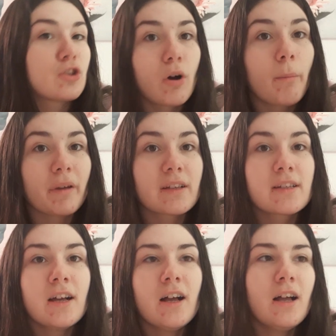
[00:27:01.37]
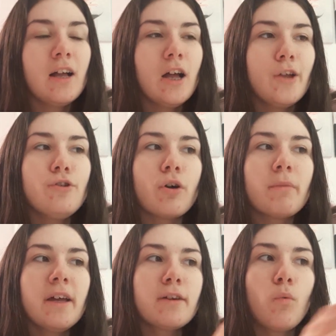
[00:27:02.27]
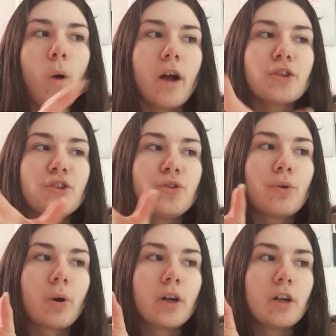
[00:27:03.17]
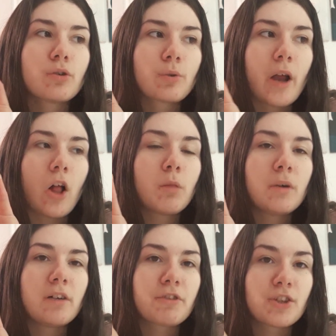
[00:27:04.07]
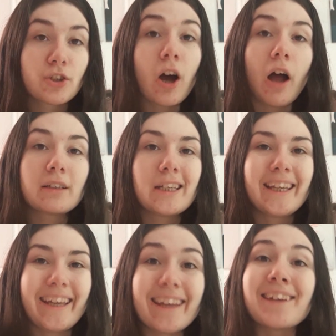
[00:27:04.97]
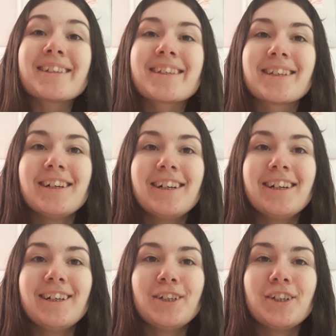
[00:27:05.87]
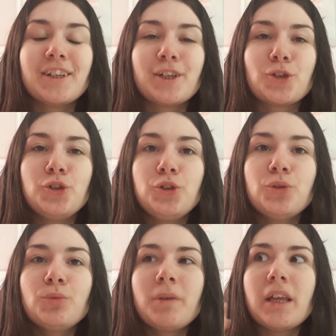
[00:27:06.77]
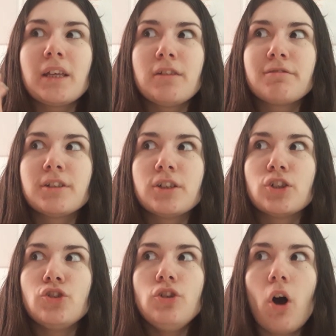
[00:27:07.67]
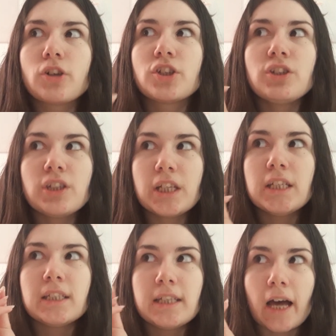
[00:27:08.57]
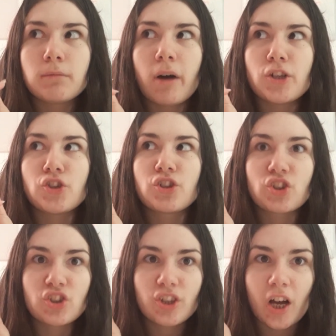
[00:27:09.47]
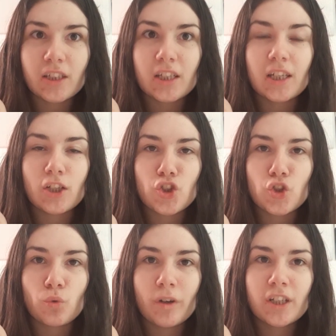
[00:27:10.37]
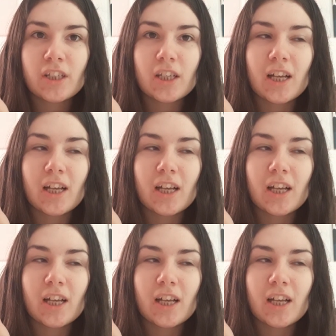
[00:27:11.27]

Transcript: topics. No matter what your realm of study is, you may even not need that much study into it